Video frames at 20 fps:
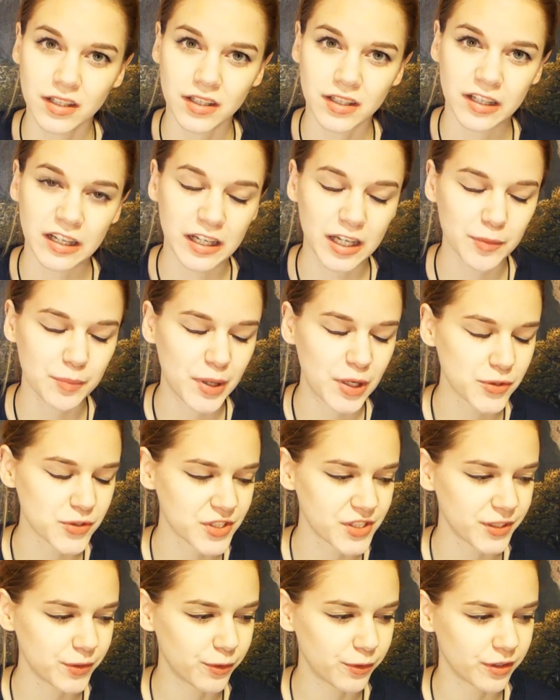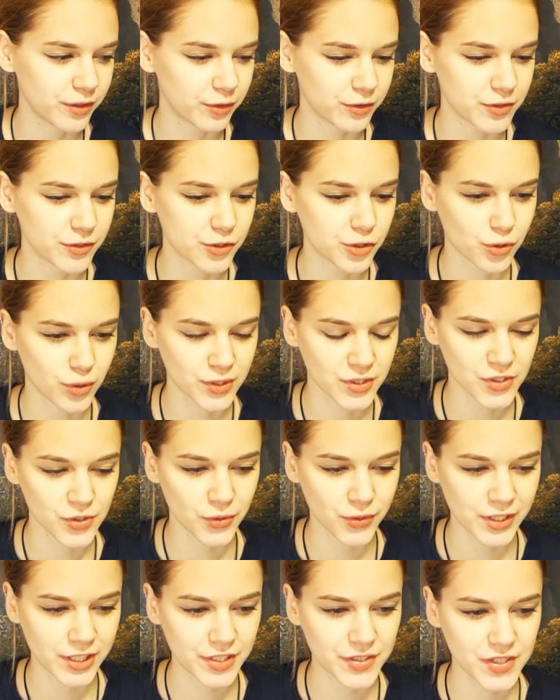posted short
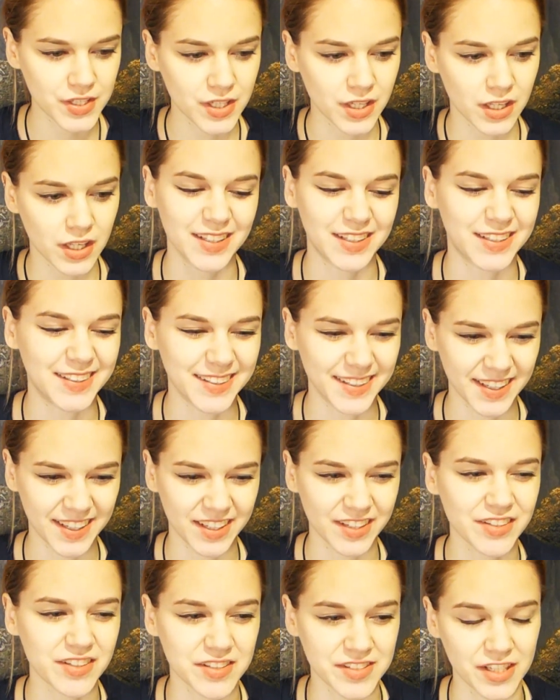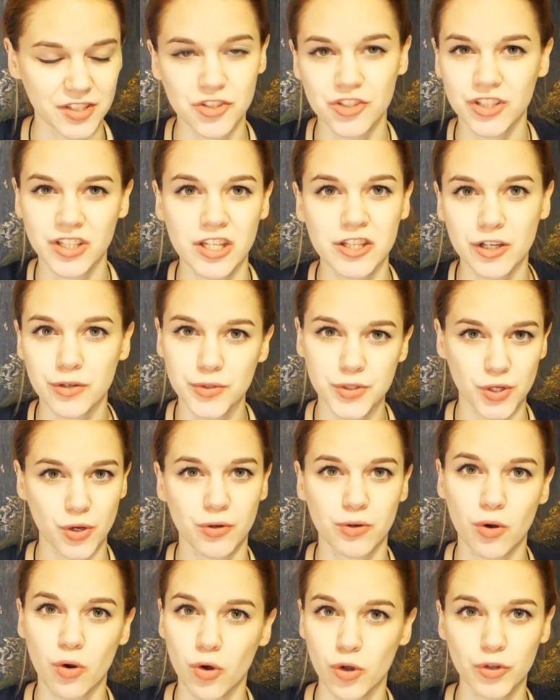stories, and essentially those
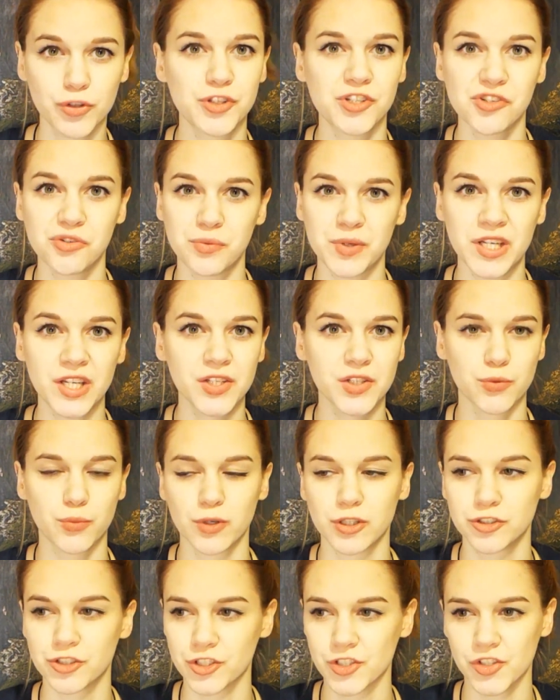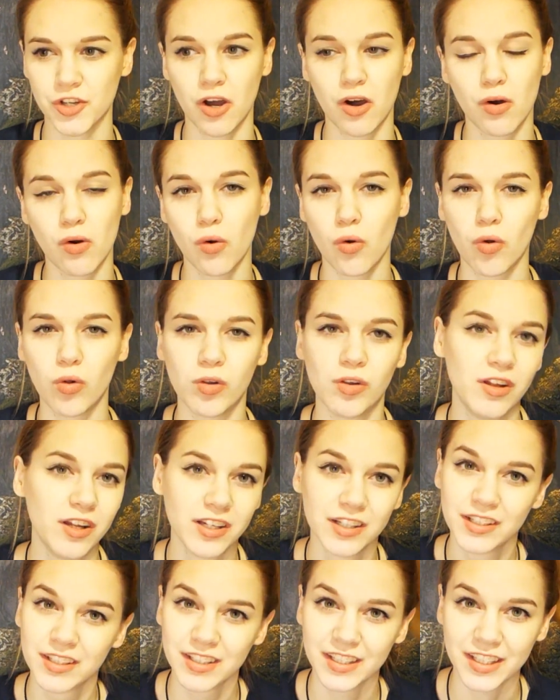whole 2 weeks were just a hole
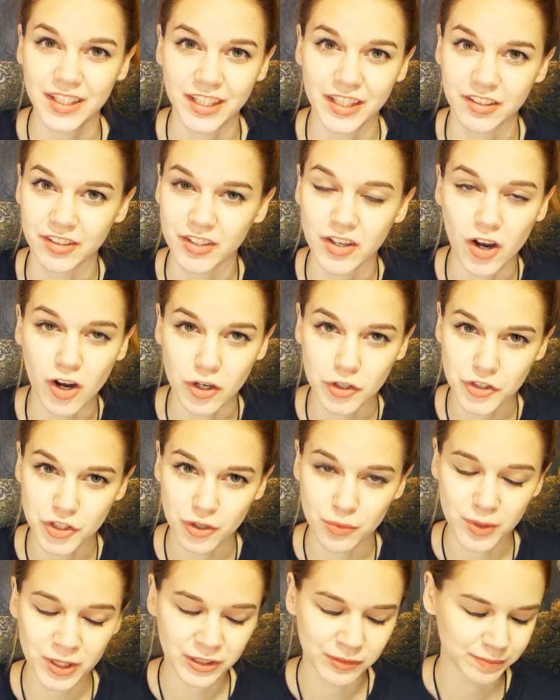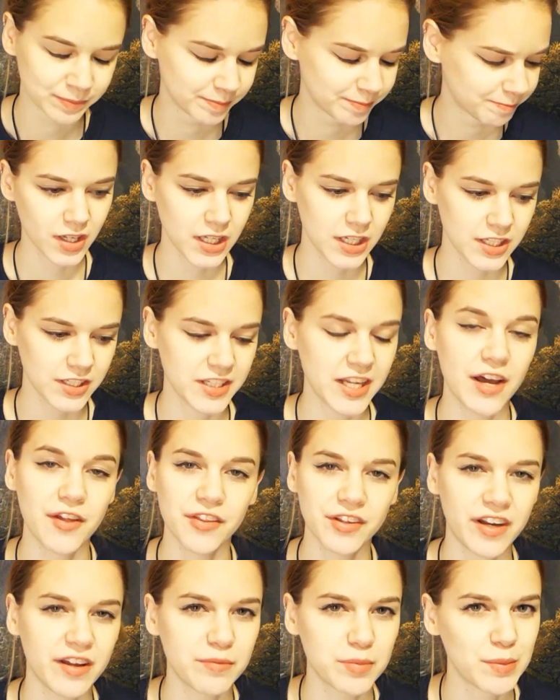in October. Now
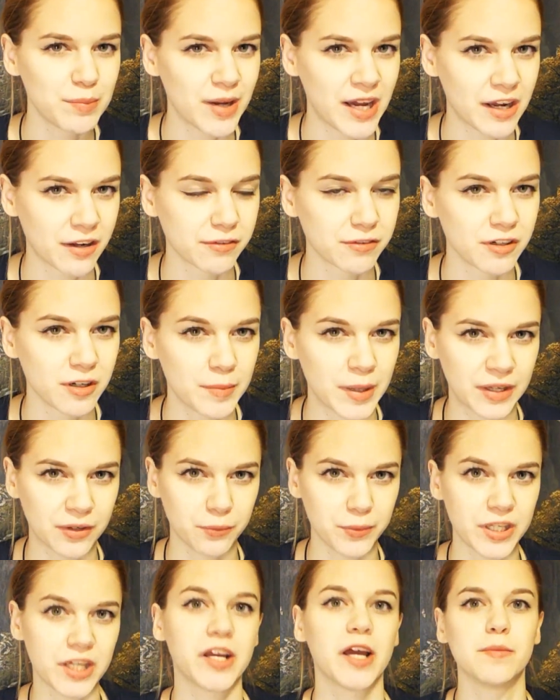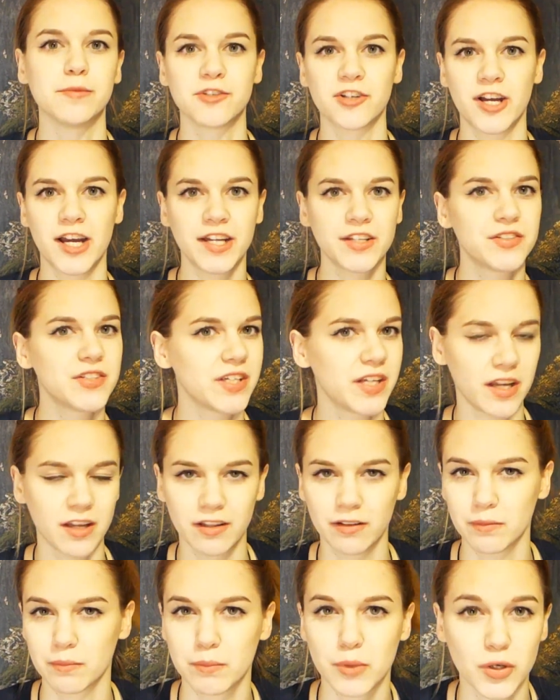that I've been back for about a week, I'm trying to
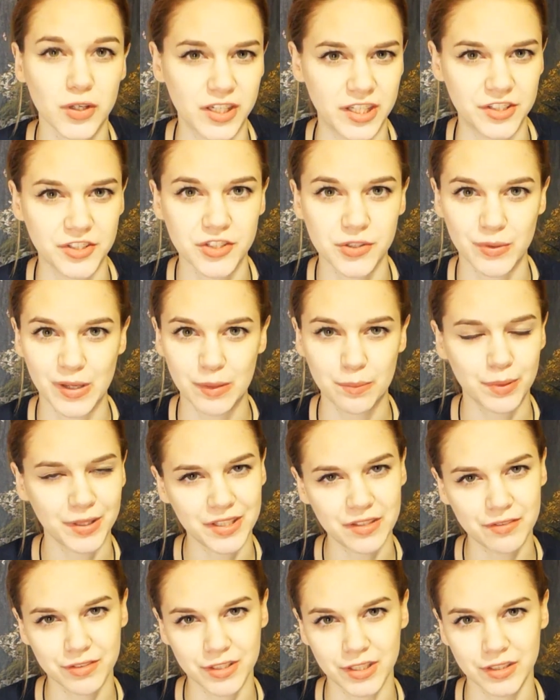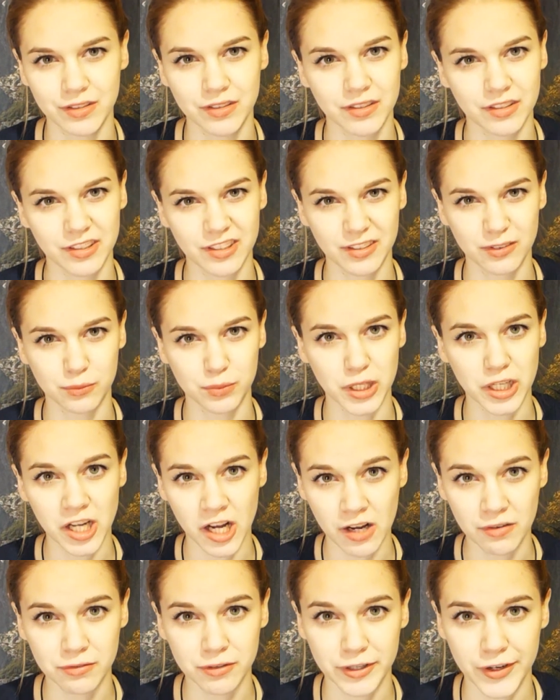get more into it, but even
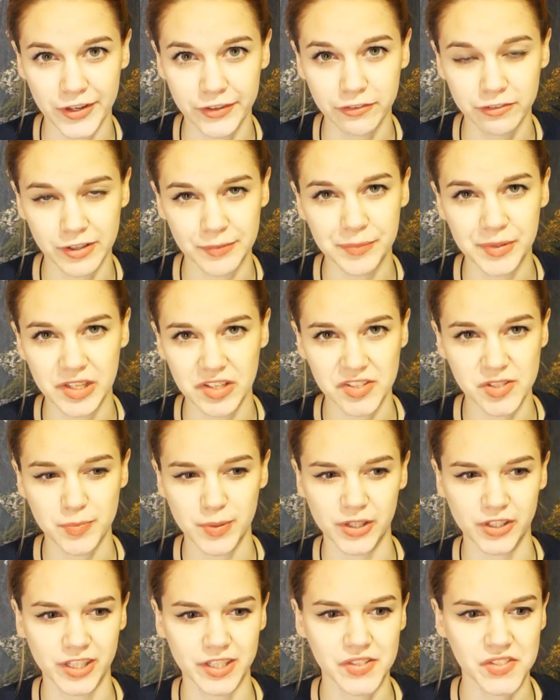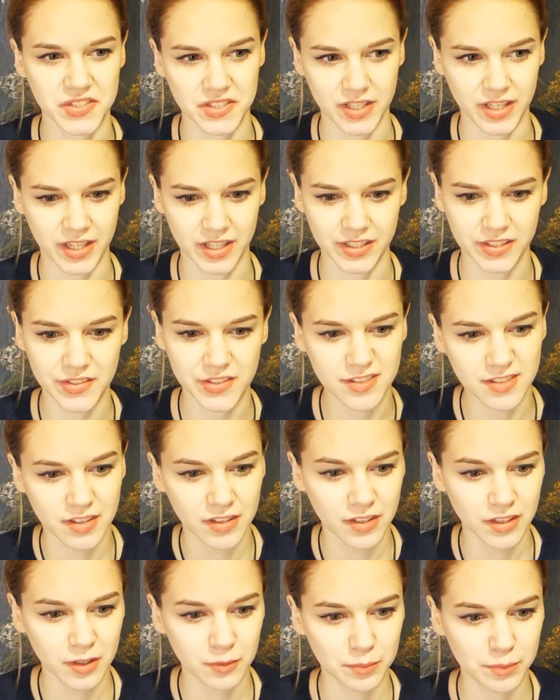recovering from the experience has
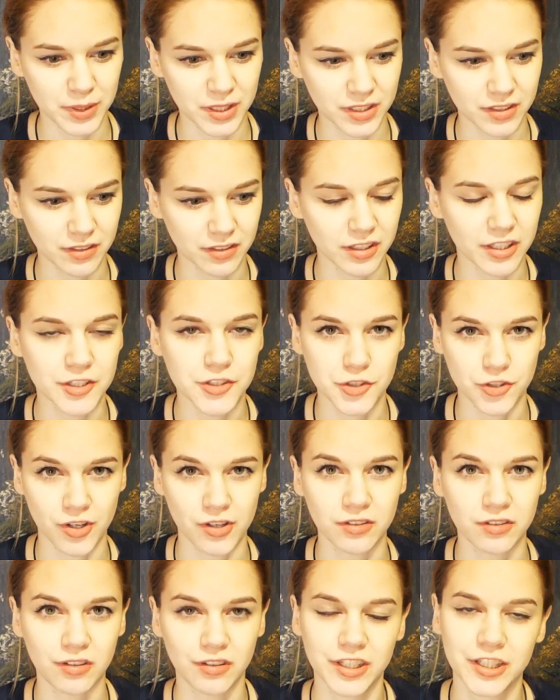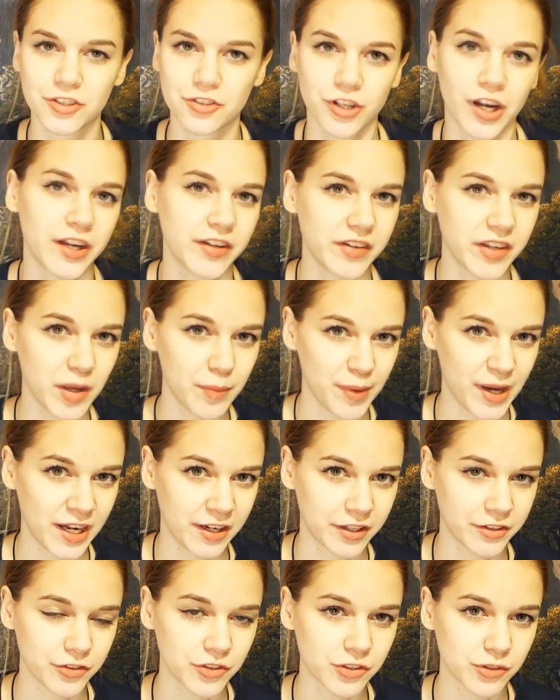been a struggle in trying to get back
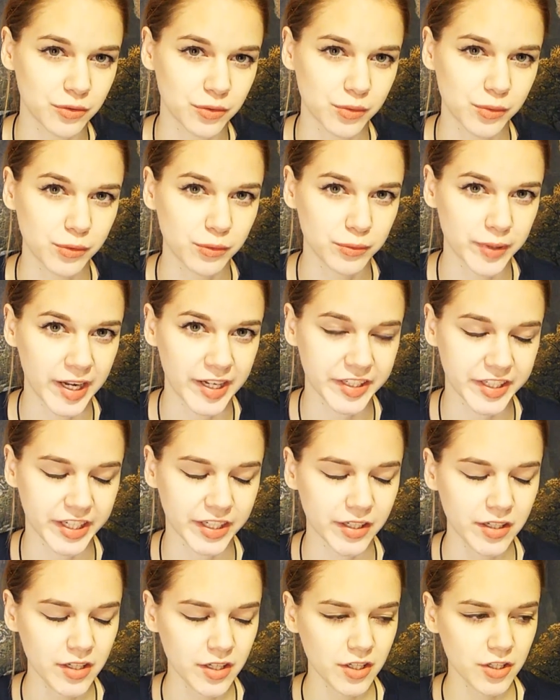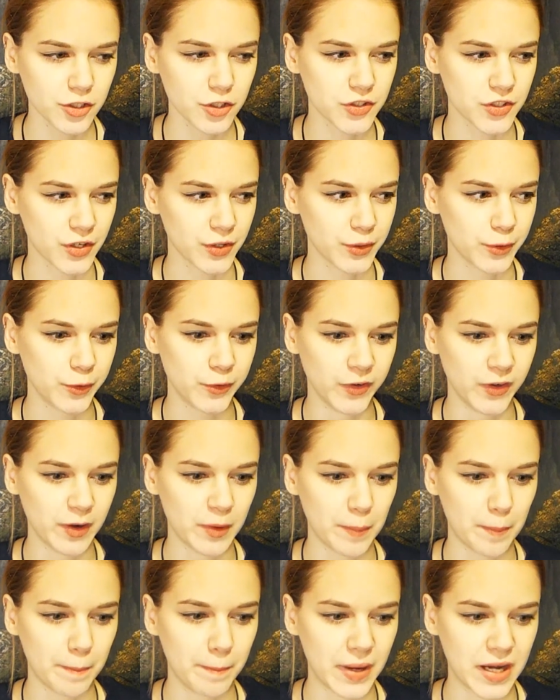into writing. So
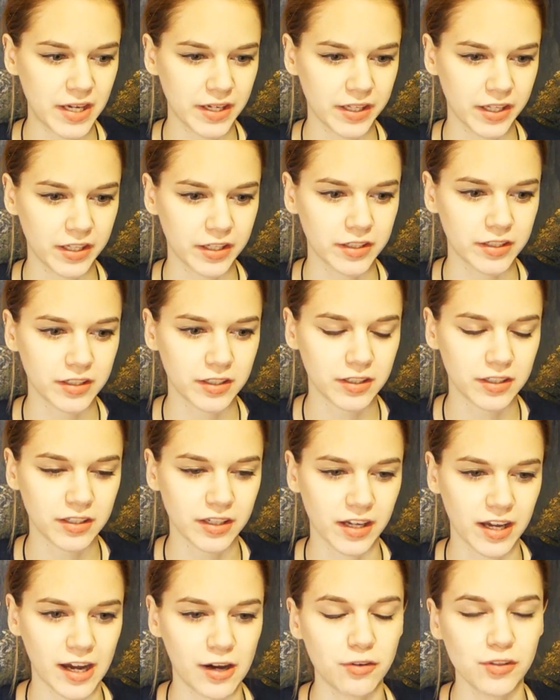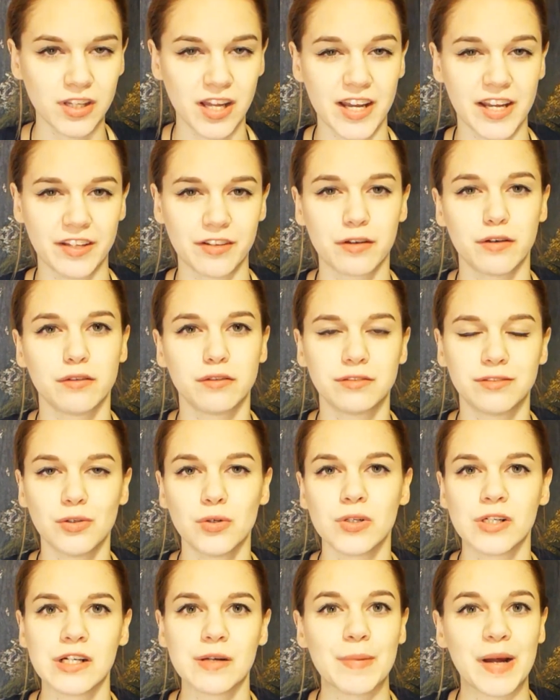my outline
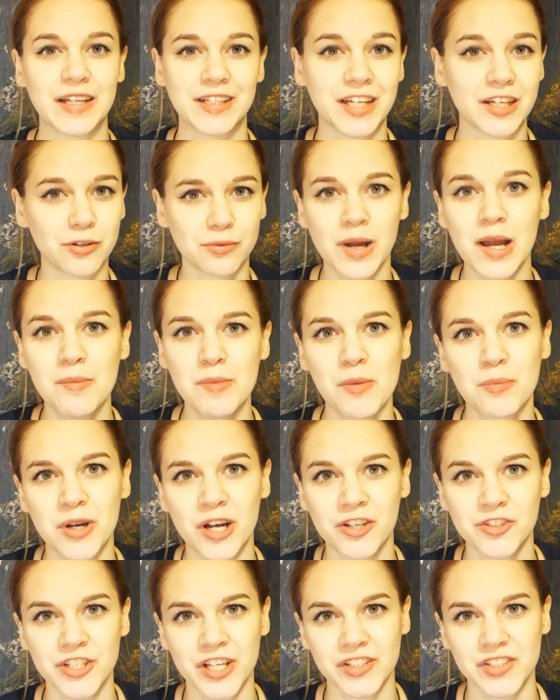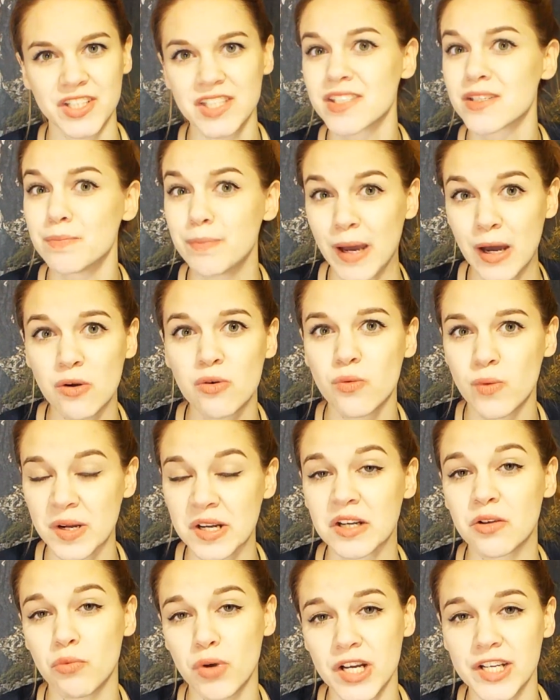for my NaNoWriMo project is about
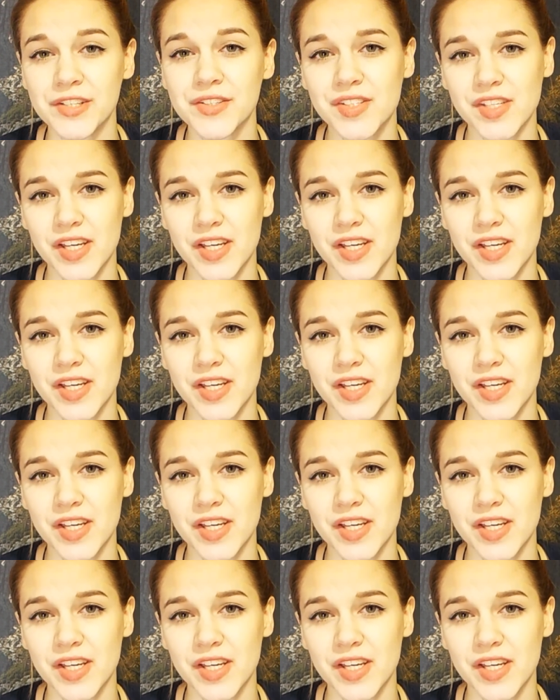where it was